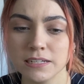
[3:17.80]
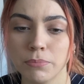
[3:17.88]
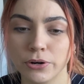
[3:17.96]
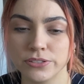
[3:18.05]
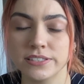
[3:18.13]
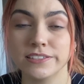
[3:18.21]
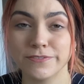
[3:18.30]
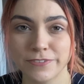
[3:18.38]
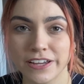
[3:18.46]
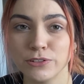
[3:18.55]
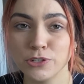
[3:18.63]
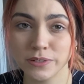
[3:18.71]
posts
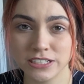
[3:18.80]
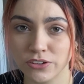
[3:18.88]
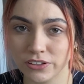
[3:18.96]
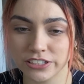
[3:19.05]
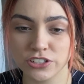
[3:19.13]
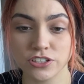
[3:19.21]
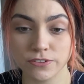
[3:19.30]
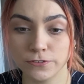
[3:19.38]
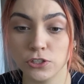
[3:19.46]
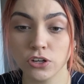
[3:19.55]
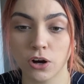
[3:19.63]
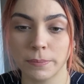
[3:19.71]
fail to acknowledge the
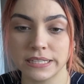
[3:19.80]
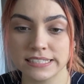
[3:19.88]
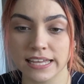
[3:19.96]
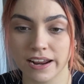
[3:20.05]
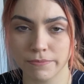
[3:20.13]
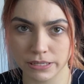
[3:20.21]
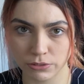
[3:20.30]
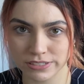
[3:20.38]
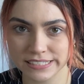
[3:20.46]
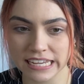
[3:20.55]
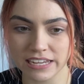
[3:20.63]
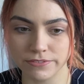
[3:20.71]
few comments that have been
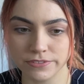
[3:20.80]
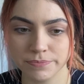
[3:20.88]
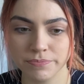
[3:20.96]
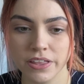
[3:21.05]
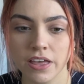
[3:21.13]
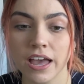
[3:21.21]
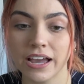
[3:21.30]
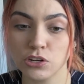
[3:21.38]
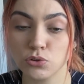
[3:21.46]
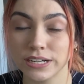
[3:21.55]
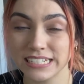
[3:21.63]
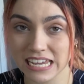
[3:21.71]
received, a
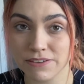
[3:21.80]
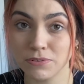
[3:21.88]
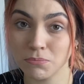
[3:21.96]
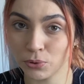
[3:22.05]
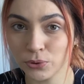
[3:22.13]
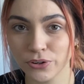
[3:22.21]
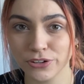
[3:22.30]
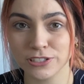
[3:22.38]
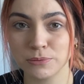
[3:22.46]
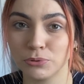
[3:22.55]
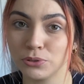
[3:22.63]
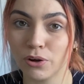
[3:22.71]
trend even more
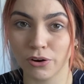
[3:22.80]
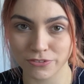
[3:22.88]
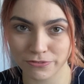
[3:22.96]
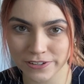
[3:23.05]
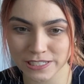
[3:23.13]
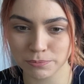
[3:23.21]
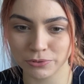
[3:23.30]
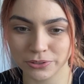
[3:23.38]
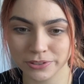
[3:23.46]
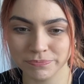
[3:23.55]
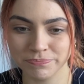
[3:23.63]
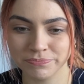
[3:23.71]
noticeable on
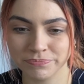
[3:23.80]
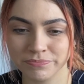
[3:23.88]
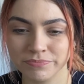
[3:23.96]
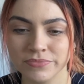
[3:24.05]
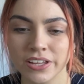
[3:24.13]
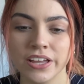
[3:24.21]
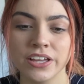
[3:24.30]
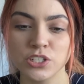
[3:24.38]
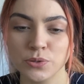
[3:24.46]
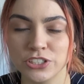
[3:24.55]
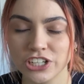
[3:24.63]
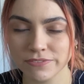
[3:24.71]
Facebook. To
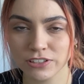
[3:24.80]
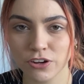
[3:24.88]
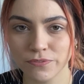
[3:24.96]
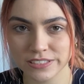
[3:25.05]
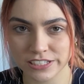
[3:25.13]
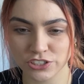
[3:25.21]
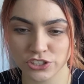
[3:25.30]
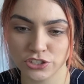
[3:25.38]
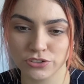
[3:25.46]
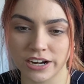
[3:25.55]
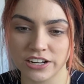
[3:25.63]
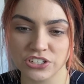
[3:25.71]
achieve the conversation
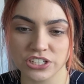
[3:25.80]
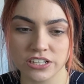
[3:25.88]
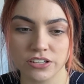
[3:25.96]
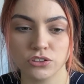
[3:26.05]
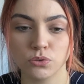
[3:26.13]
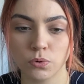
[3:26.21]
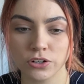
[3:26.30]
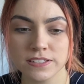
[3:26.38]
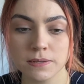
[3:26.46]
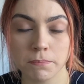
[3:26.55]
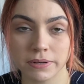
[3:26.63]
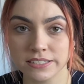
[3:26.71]
strategy, the Roxy
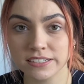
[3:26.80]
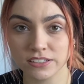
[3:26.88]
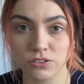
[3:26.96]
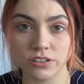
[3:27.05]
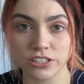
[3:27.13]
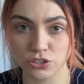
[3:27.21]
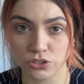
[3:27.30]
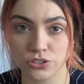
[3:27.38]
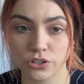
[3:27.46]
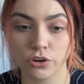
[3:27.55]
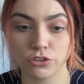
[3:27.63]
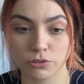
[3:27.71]
must acknowledge user
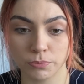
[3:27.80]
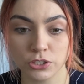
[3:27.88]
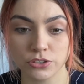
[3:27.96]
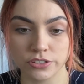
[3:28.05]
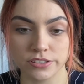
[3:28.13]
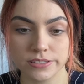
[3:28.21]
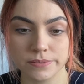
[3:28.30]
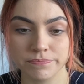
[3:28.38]
contributions.